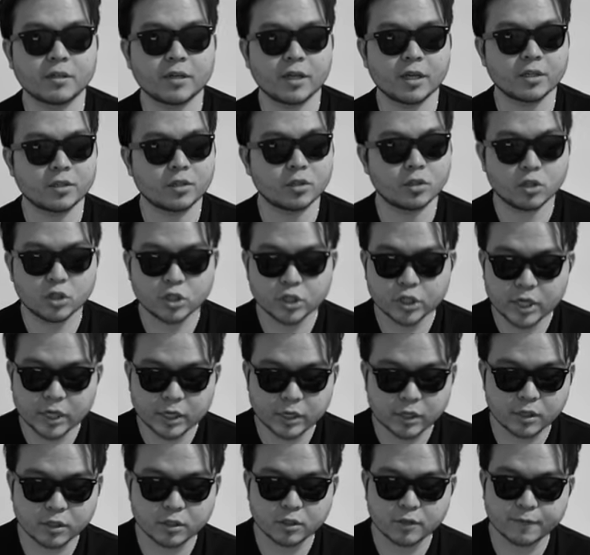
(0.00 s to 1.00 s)
Like the
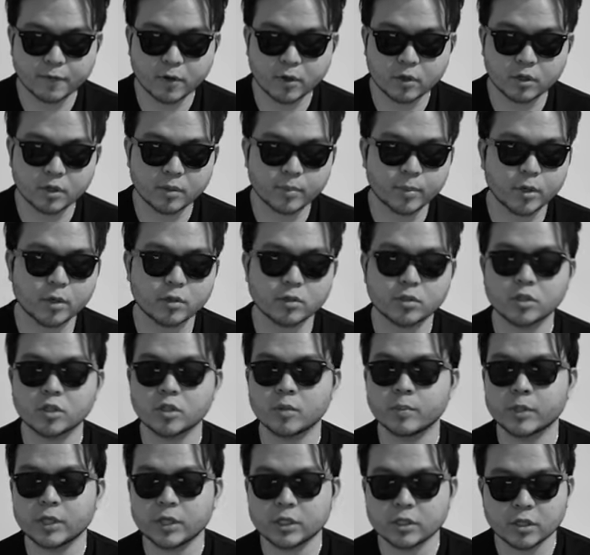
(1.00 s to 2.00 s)
jacket has fallen apart so
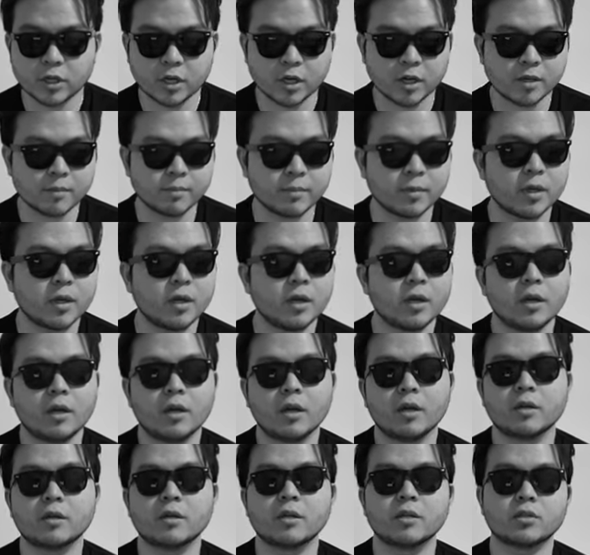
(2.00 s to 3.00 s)
many times,
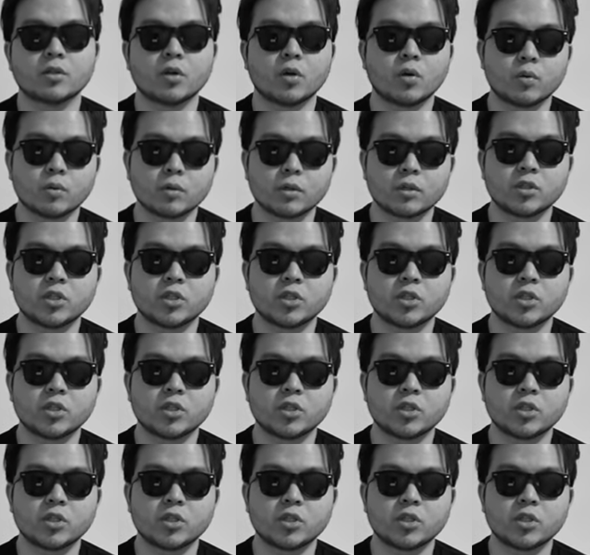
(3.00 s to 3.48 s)
this older